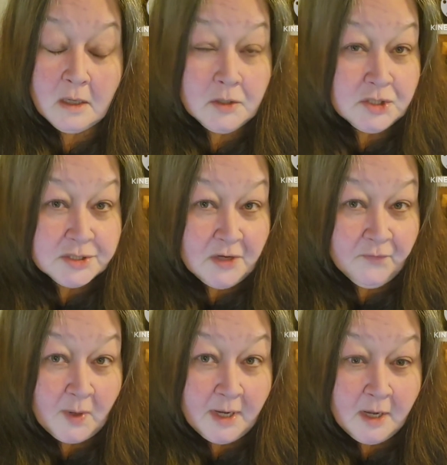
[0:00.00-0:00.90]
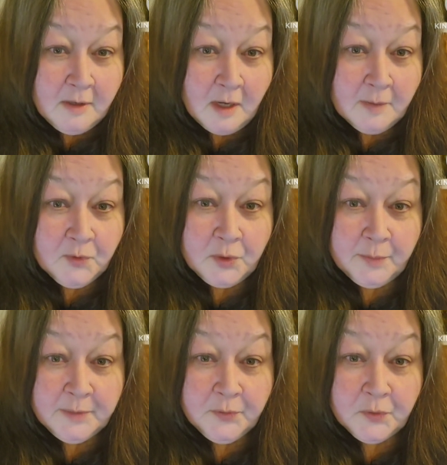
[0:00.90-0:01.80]
Just FYI, I'm going to
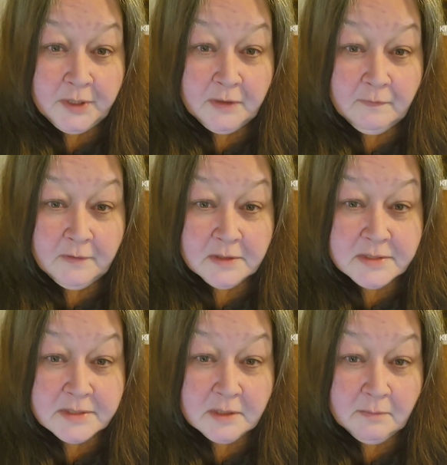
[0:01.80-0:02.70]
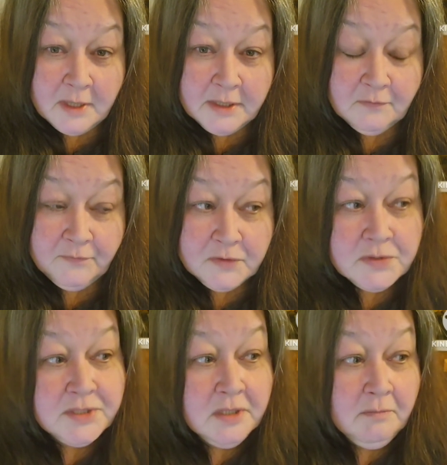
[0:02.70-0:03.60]
be putting this in my
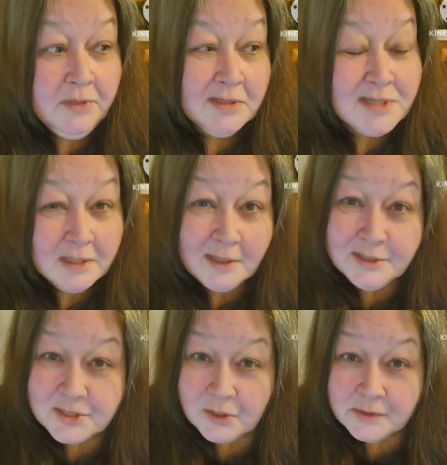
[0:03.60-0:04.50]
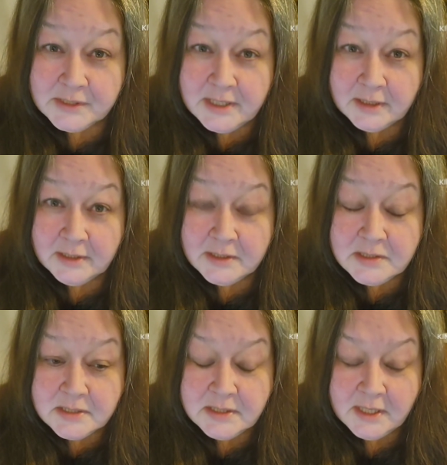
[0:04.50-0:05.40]
infusium because I'd like to start taking it
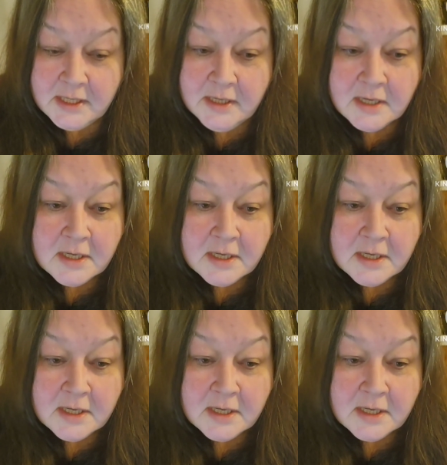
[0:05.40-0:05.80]
today.